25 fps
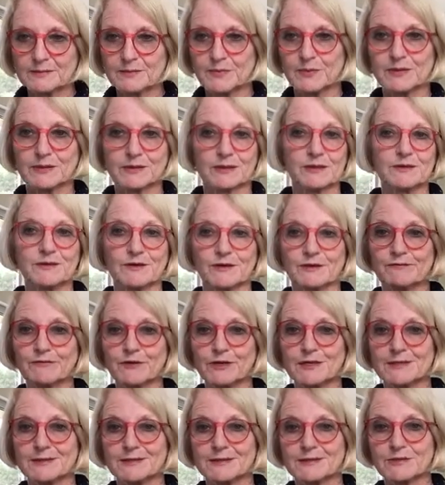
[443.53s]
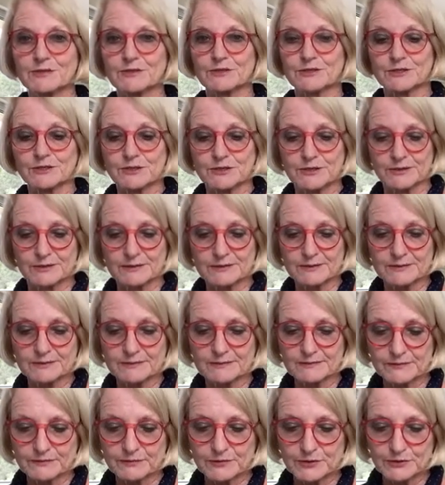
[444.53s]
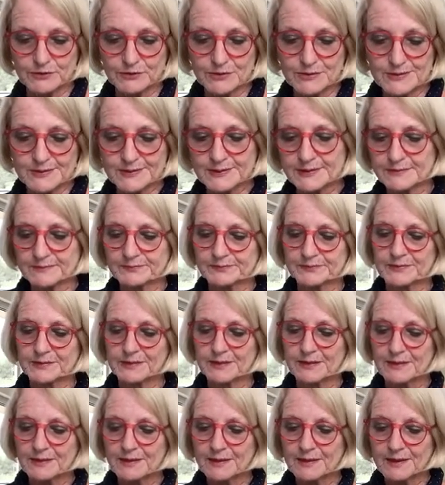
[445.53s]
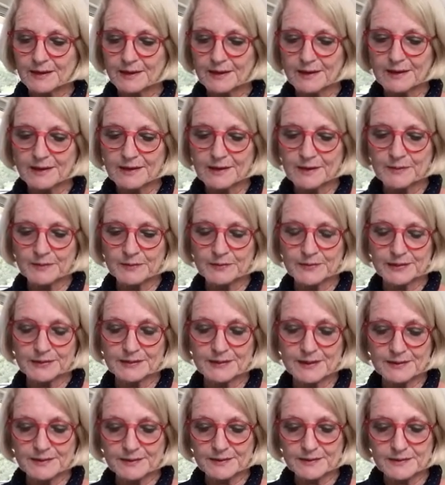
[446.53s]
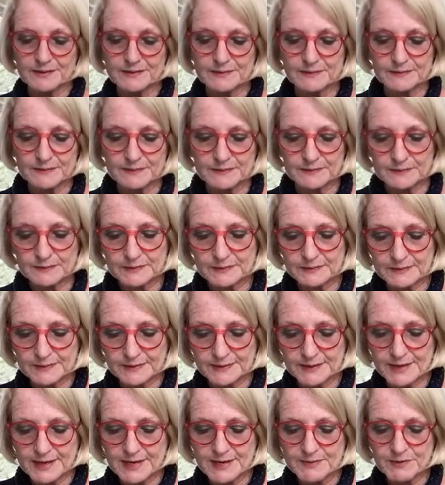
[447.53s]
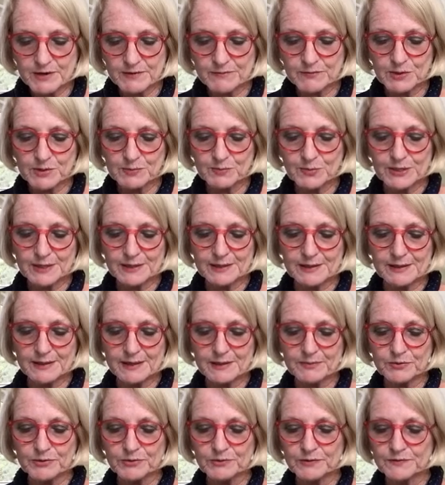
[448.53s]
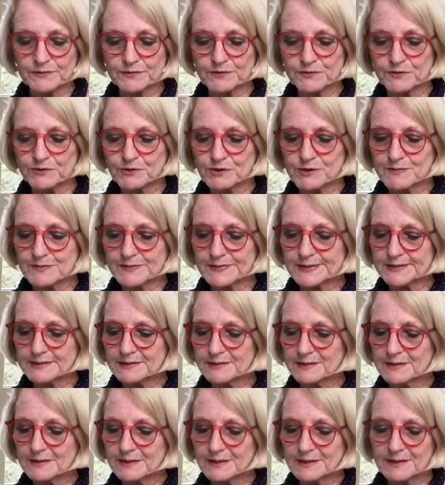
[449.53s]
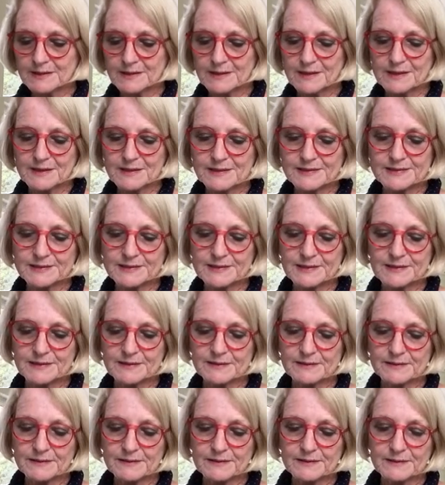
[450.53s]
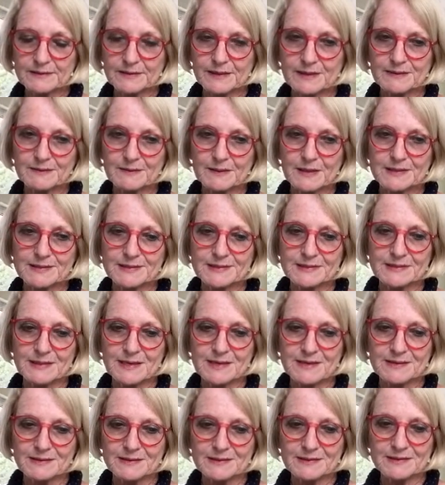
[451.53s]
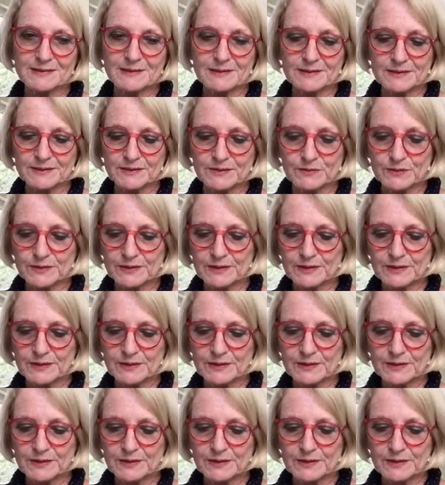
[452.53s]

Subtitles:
But, free to do it too, of course. Another theme I've been picking up on the forums is that a sense that